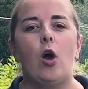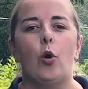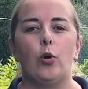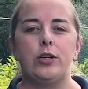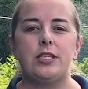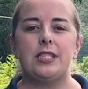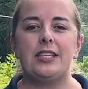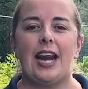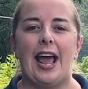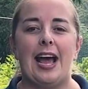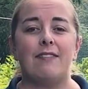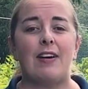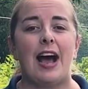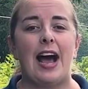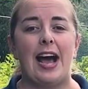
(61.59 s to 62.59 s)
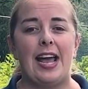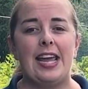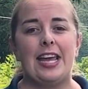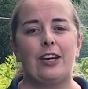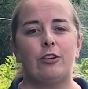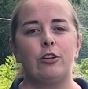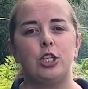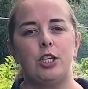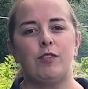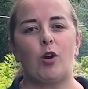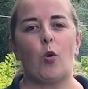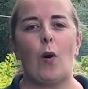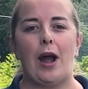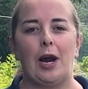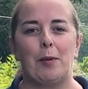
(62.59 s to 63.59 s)
horses that have high energy
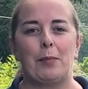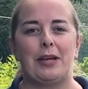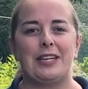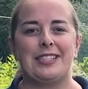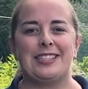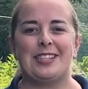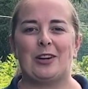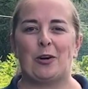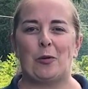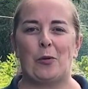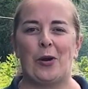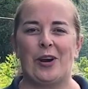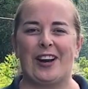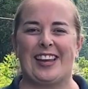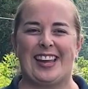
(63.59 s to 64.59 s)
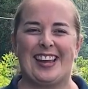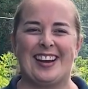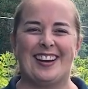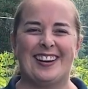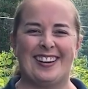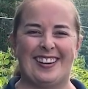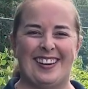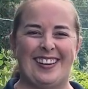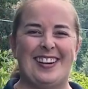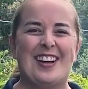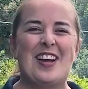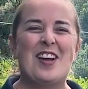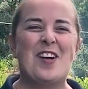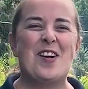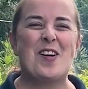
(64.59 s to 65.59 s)
requirements, that are working hard,
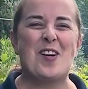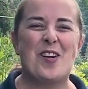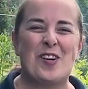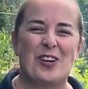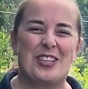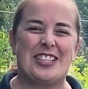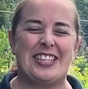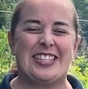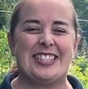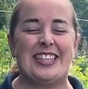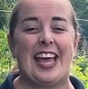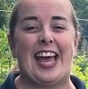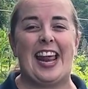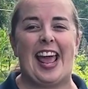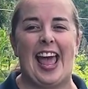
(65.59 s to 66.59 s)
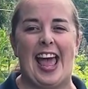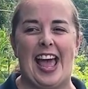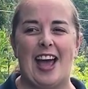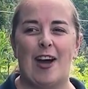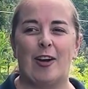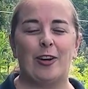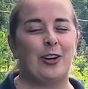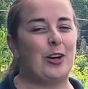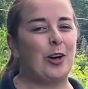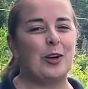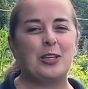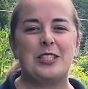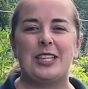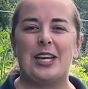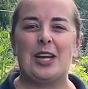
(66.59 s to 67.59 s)
horses that are
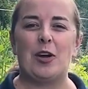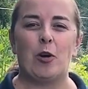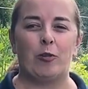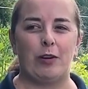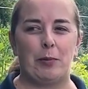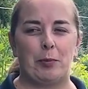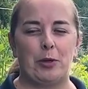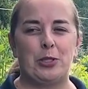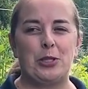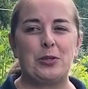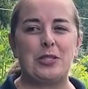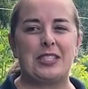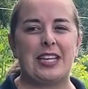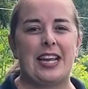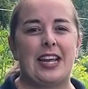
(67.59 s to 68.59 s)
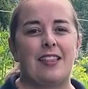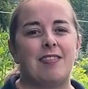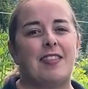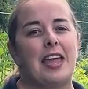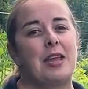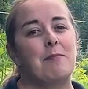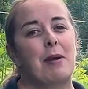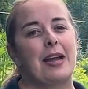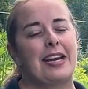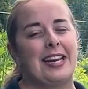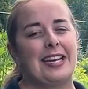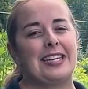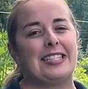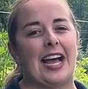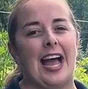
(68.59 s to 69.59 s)
nursing or reproducing, they might
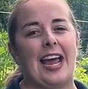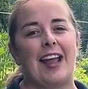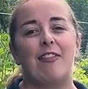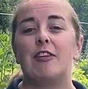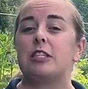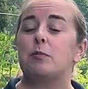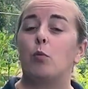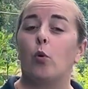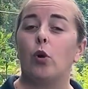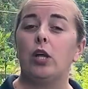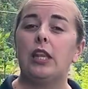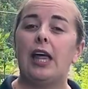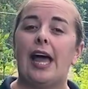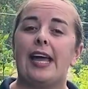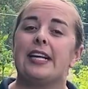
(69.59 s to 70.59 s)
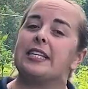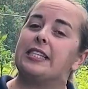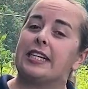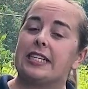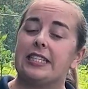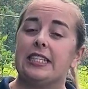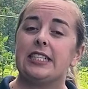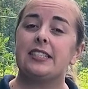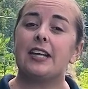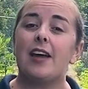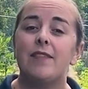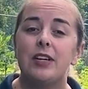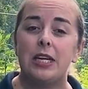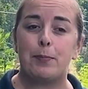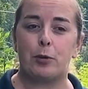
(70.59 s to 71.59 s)
need a diet that's more like 60 to
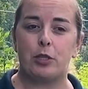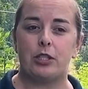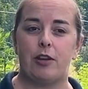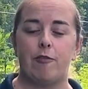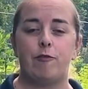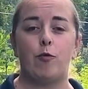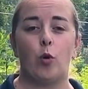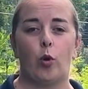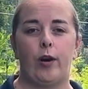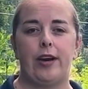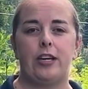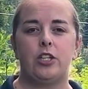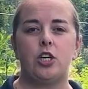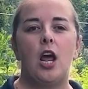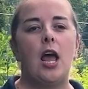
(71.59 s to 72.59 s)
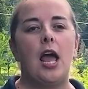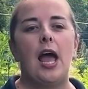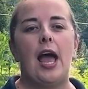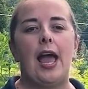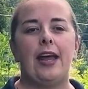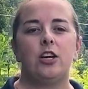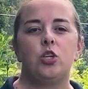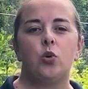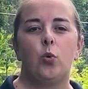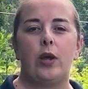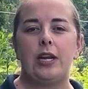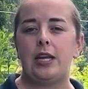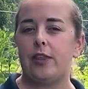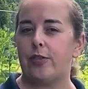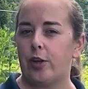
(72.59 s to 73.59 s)
70% forage and
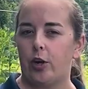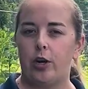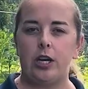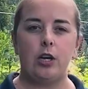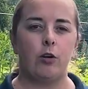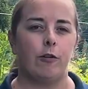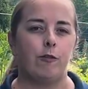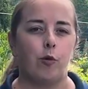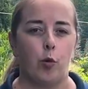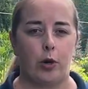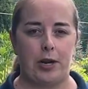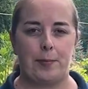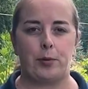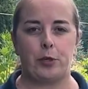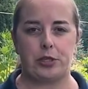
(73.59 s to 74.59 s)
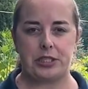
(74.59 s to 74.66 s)
20, 30, or 40%